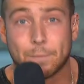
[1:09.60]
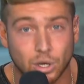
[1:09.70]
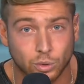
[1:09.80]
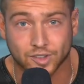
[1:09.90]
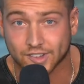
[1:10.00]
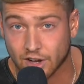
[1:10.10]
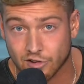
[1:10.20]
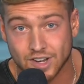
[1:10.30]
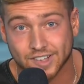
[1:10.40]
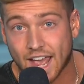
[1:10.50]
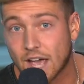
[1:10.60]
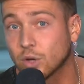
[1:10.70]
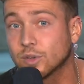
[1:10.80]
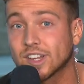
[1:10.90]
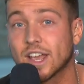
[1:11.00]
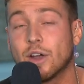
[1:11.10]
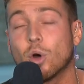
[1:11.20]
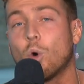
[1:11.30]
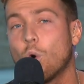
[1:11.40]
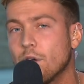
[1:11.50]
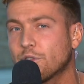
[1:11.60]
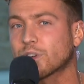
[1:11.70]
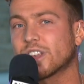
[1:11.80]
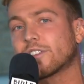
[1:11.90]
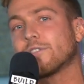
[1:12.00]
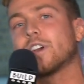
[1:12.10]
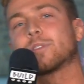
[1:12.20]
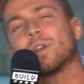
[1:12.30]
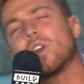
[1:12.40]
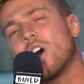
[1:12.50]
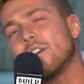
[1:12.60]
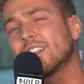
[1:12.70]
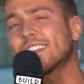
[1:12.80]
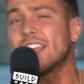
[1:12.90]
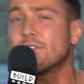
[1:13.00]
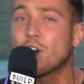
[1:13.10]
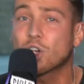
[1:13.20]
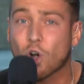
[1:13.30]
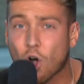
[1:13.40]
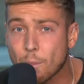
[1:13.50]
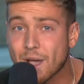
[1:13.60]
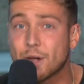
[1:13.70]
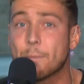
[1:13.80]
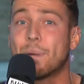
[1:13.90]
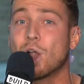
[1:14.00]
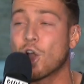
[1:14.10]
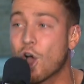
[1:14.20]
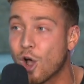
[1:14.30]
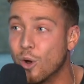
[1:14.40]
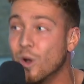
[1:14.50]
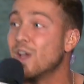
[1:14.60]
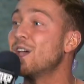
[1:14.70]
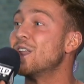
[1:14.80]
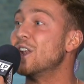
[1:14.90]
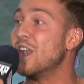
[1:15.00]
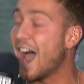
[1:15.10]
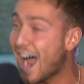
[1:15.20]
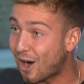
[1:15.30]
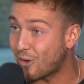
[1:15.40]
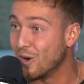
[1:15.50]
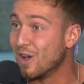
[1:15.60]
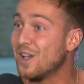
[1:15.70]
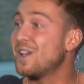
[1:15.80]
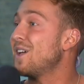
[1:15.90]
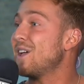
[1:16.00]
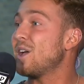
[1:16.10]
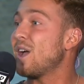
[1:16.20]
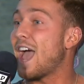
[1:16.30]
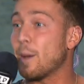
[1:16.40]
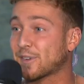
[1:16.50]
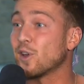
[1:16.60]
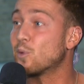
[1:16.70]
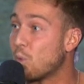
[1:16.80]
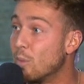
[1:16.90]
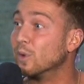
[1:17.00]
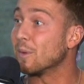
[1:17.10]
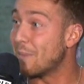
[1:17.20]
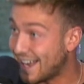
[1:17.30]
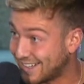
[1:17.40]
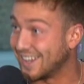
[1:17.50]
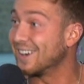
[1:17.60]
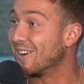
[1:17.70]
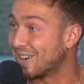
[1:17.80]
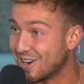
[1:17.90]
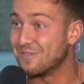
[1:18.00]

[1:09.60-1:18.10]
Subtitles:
BuildSeriesLDN, or if you're watching this on Facebook Live, just leave a comment below. Now, episode one was amazing, I'm going to